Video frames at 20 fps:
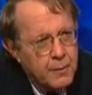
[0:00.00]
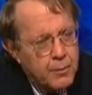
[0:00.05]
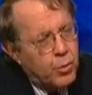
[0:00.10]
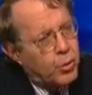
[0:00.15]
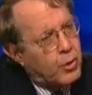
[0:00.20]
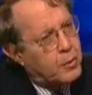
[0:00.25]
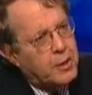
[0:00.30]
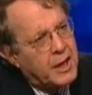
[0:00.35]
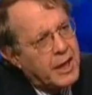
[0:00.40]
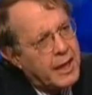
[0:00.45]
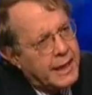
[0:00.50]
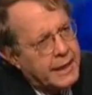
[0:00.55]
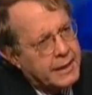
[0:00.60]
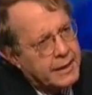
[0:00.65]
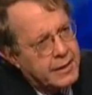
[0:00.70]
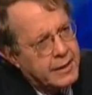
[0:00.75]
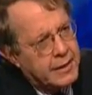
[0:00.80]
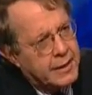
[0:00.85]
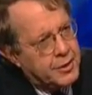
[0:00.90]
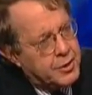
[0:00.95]
poor
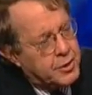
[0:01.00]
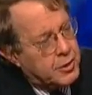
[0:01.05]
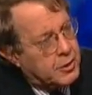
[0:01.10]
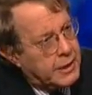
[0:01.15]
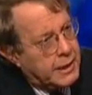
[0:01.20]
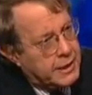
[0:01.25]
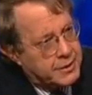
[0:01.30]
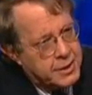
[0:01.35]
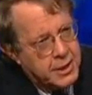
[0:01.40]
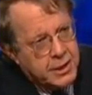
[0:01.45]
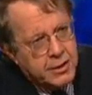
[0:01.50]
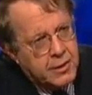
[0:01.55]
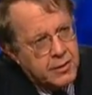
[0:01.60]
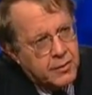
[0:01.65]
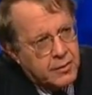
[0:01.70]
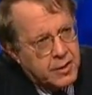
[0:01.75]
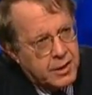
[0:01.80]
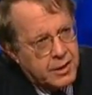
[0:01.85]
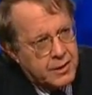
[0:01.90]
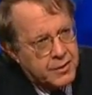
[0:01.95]
Black kids or
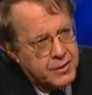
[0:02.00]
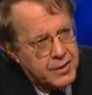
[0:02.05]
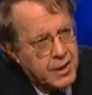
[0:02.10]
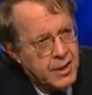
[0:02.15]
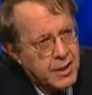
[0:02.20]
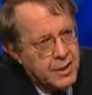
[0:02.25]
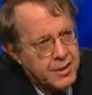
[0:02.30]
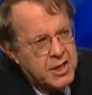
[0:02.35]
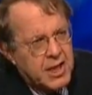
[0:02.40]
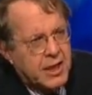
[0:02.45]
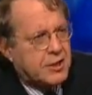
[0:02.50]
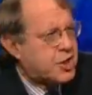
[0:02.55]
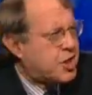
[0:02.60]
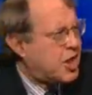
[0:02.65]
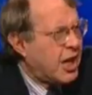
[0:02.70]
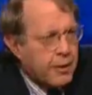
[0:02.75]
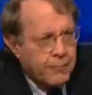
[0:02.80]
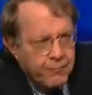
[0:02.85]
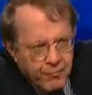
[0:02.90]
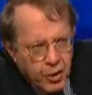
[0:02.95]
Latino kids and say it's
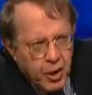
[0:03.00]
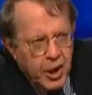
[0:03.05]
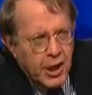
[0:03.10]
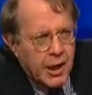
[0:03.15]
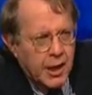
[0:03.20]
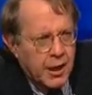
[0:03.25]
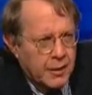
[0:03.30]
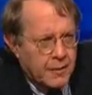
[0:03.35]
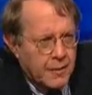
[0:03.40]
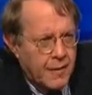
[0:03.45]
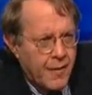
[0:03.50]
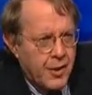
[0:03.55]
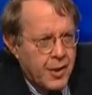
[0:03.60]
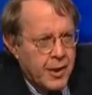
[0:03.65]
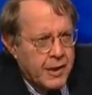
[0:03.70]
their fault.